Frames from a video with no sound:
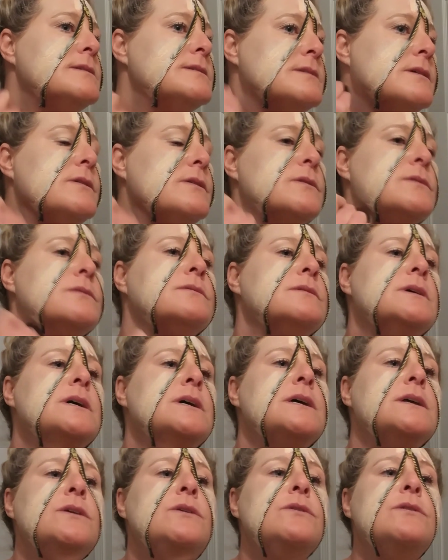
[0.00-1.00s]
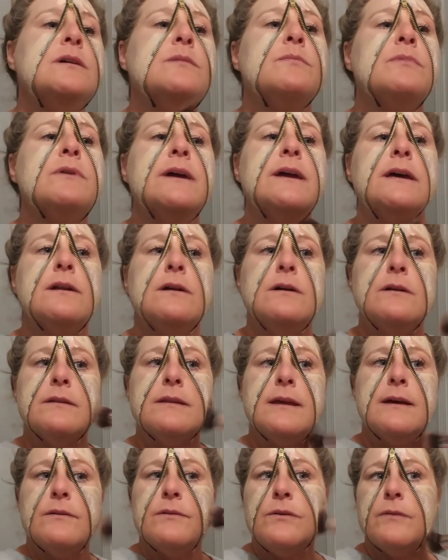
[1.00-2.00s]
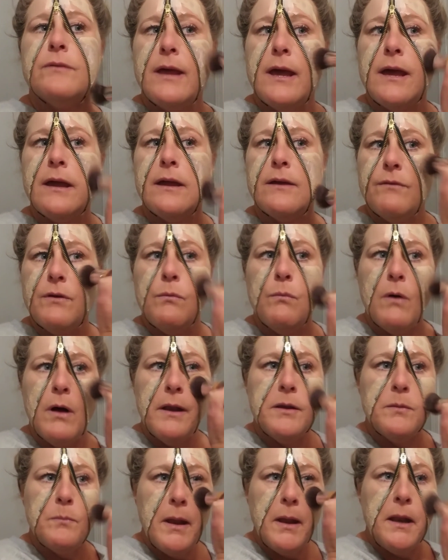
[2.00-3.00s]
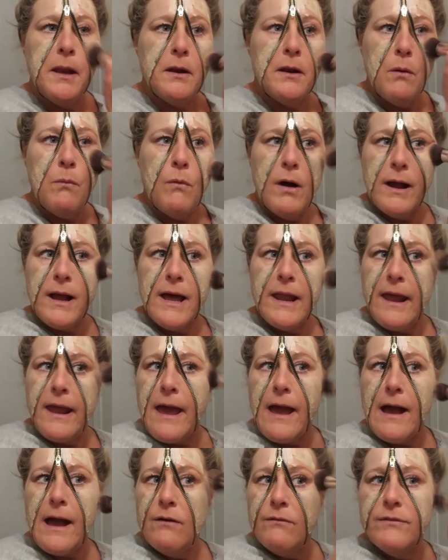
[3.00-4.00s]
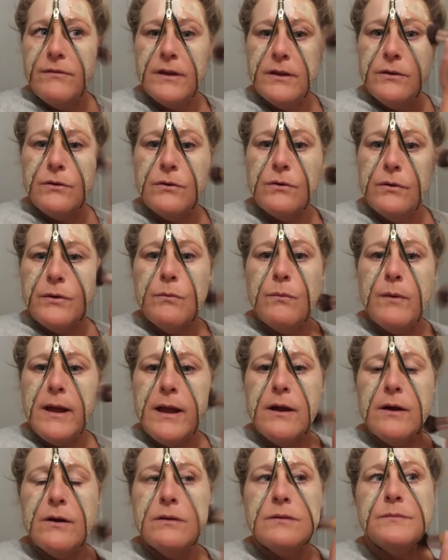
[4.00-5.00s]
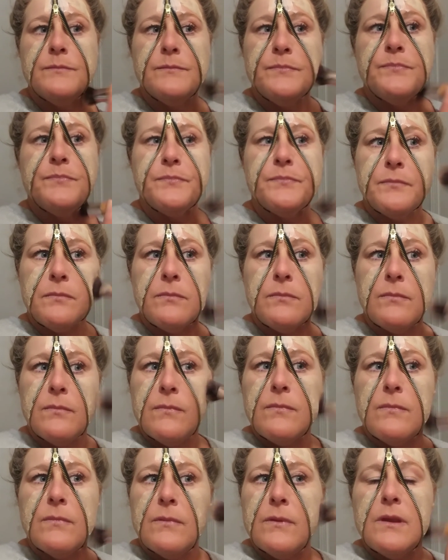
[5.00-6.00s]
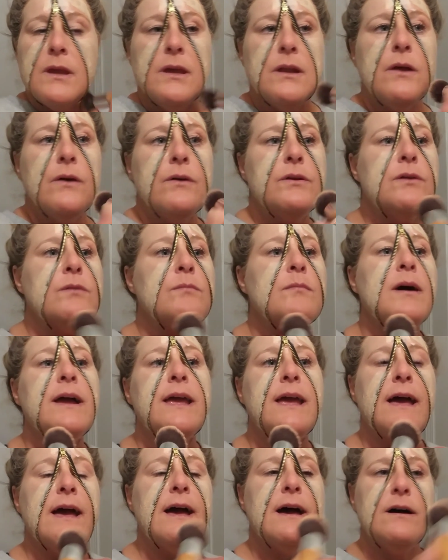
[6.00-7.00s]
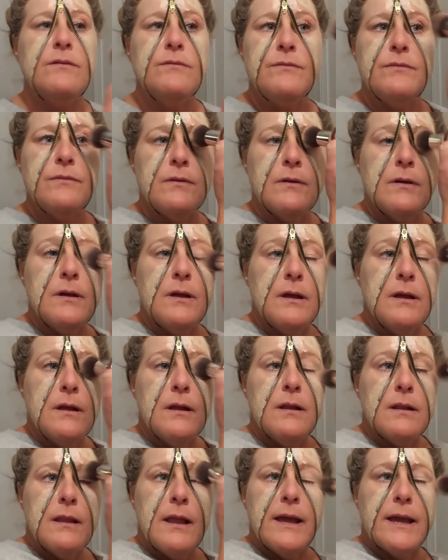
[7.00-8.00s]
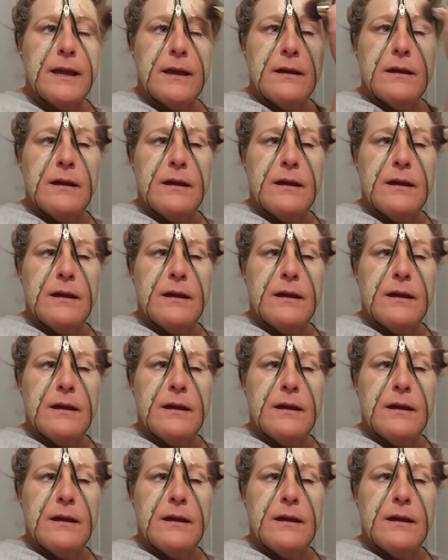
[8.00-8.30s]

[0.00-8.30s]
so you can bring it on down your neck if you want, depending on what kind of outfit you're going to wear. You know, you might have like